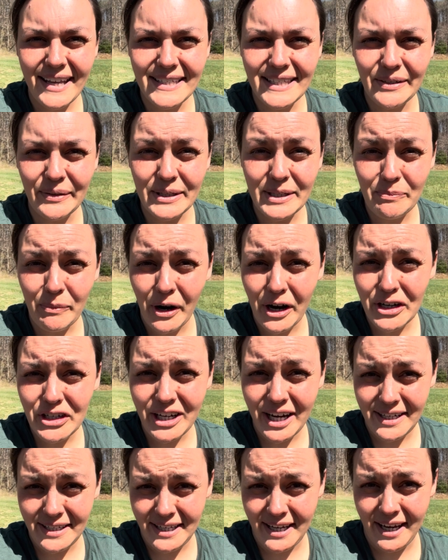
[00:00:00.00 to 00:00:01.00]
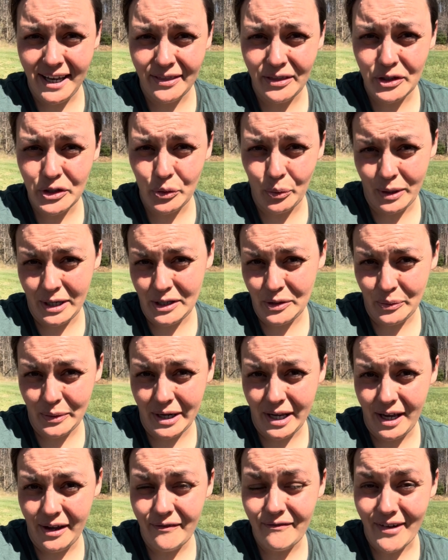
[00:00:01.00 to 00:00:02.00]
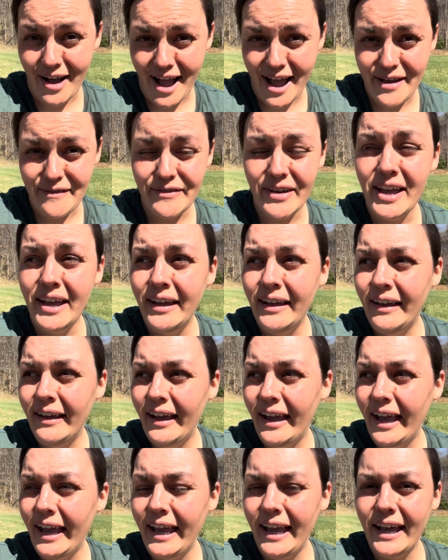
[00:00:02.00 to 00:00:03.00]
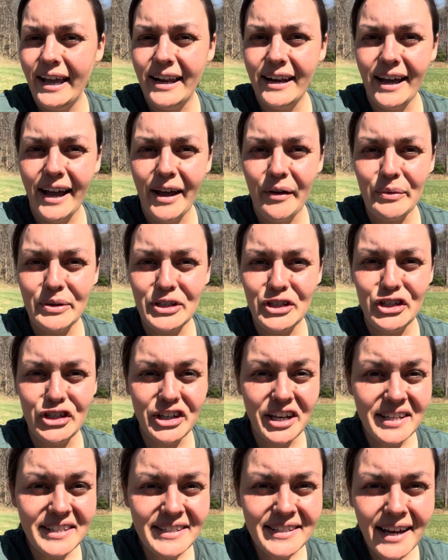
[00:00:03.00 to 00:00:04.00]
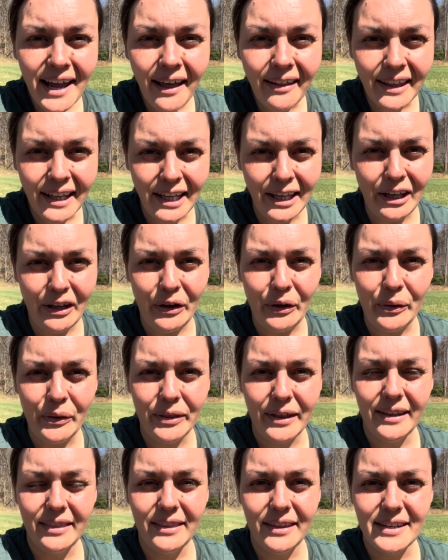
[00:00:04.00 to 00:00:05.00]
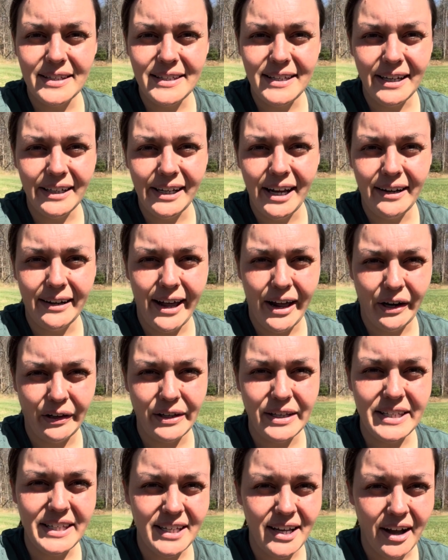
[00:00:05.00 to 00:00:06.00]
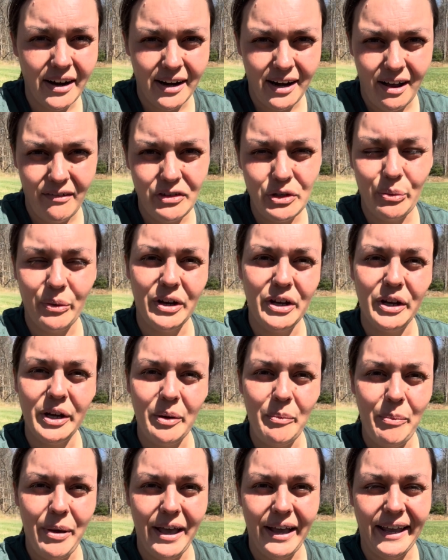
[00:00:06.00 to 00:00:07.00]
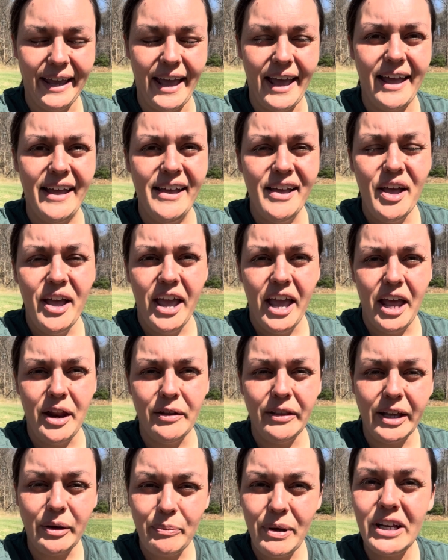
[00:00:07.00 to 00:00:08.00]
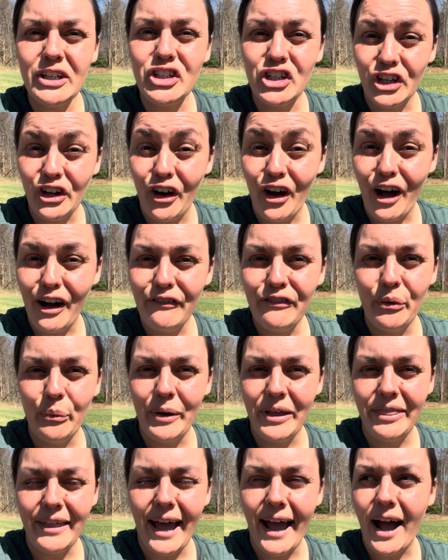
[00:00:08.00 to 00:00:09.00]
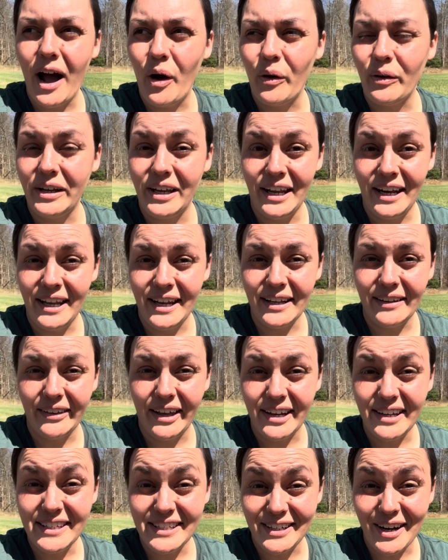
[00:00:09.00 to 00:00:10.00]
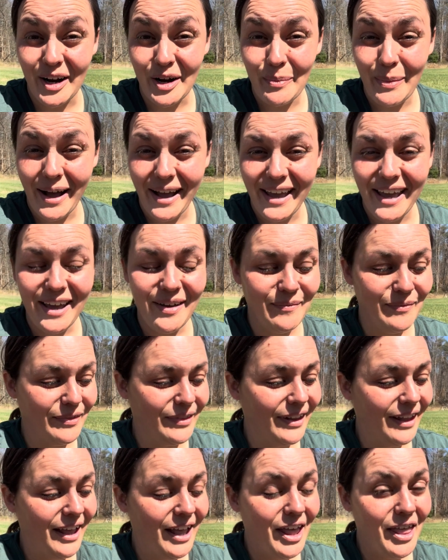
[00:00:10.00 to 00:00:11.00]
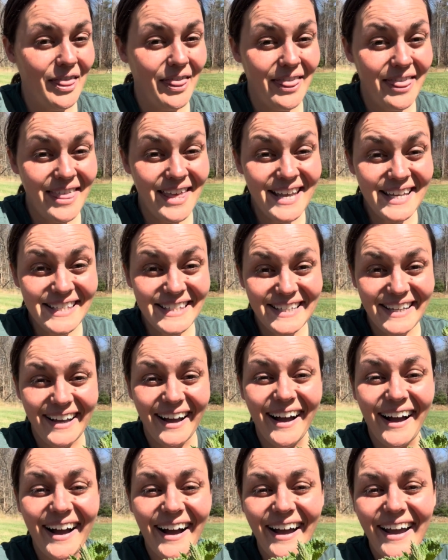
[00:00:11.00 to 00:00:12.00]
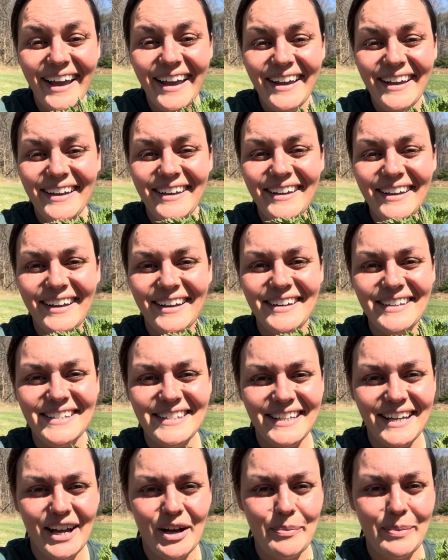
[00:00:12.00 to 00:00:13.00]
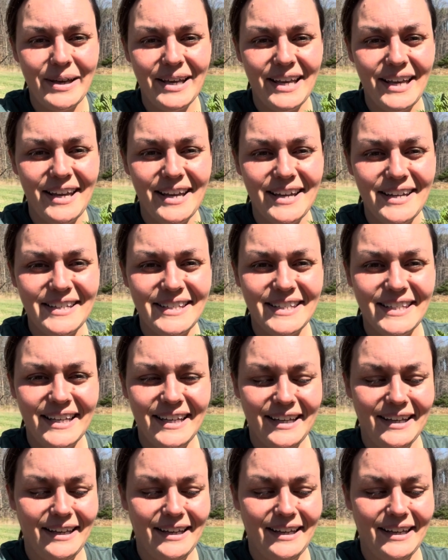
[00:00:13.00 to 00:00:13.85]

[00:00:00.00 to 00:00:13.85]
so it's March 18th, 2025. And I was just telling you that the stinging nettle is young enough to where you can pick it and like pinch it off without getting like stung by it. This guy, can you see how big he is?